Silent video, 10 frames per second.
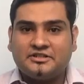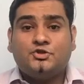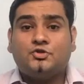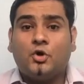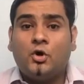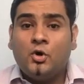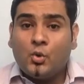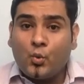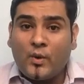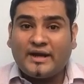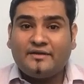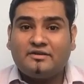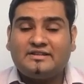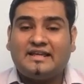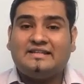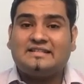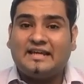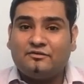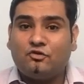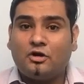So whenever there is
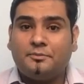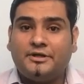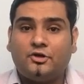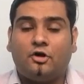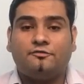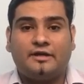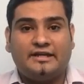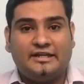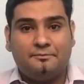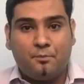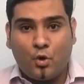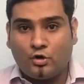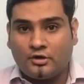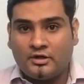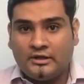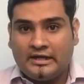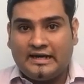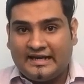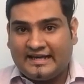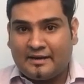involvement of any bone,
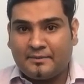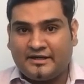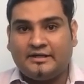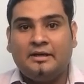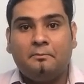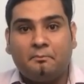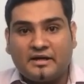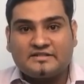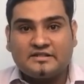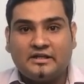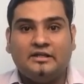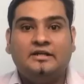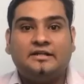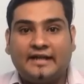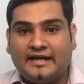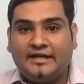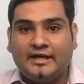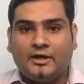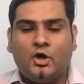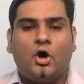ligament, muscle,
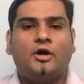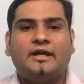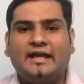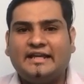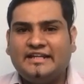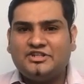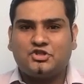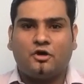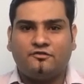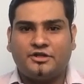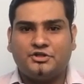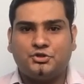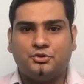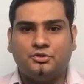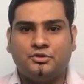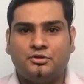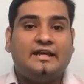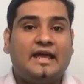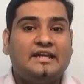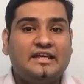tendon or any soft tissue
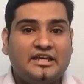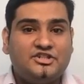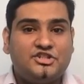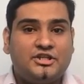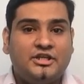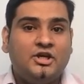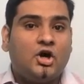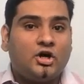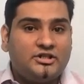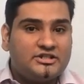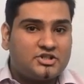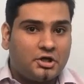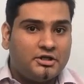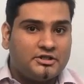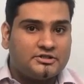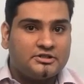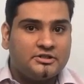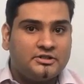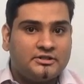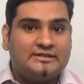in any injury or disorders,
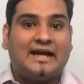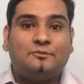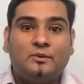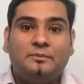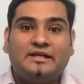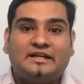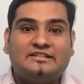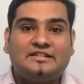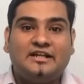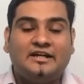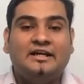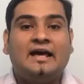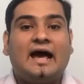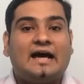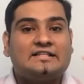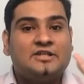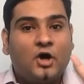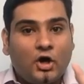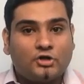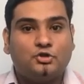that will be considered as
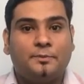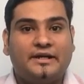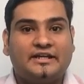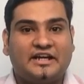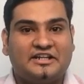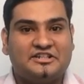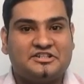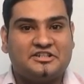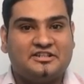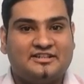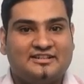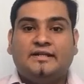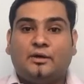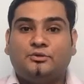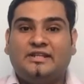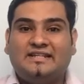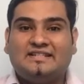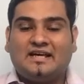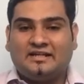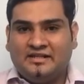orthopedic condition. Now these
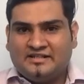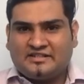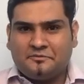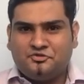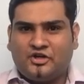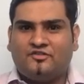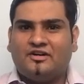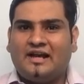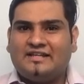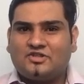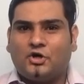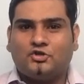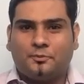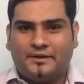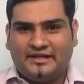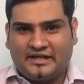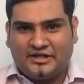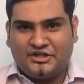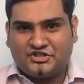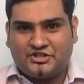are some generalized orthopedic
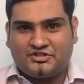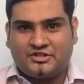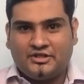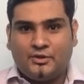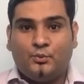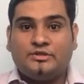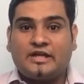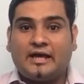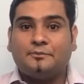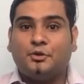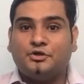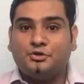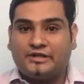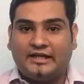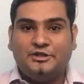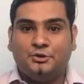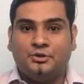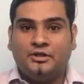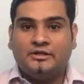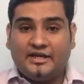conditions which I am going to tell
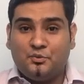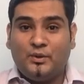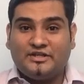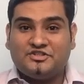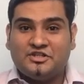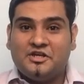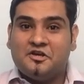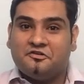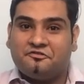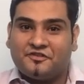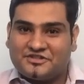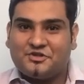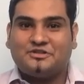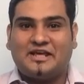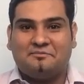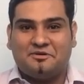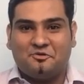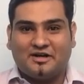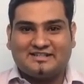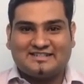you in which physiotherapy
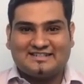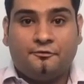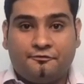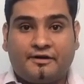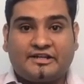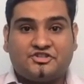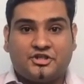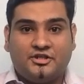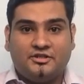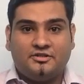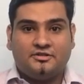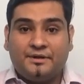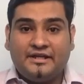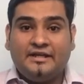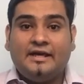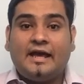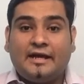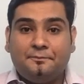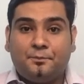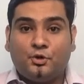works. Fracture, pre
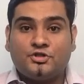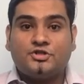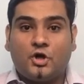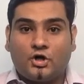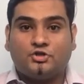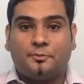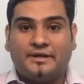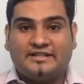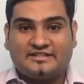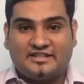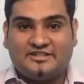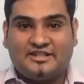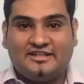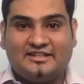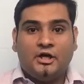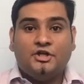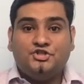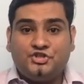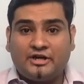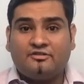and post orthopedic surgery,
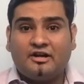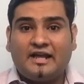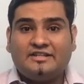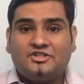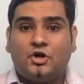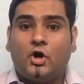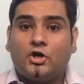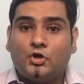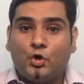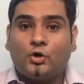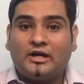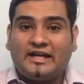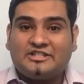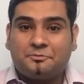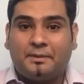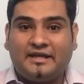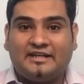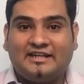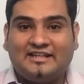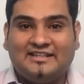generalized or localized
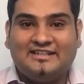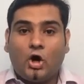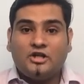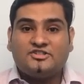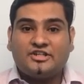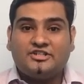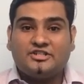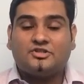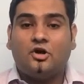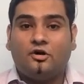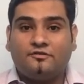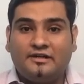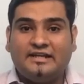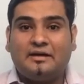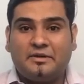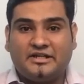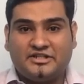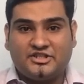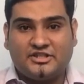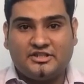pain, all stages of ligament
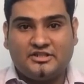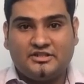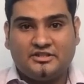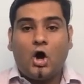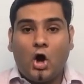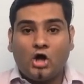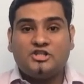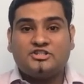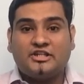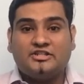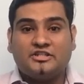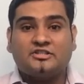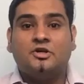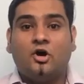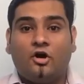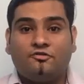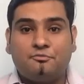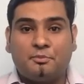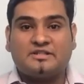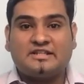injury, all stages of
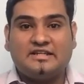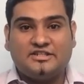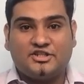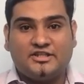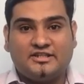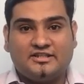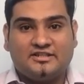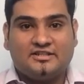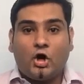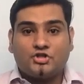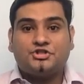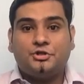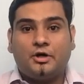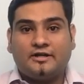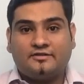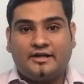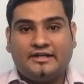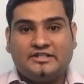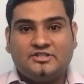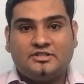muscle injury,
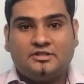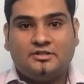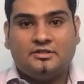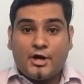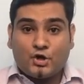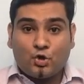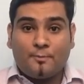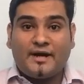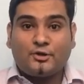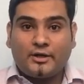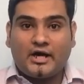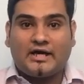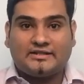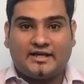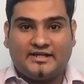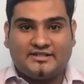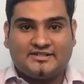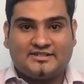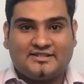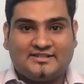osteoarthritis, rheumatoid
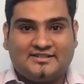arthritis,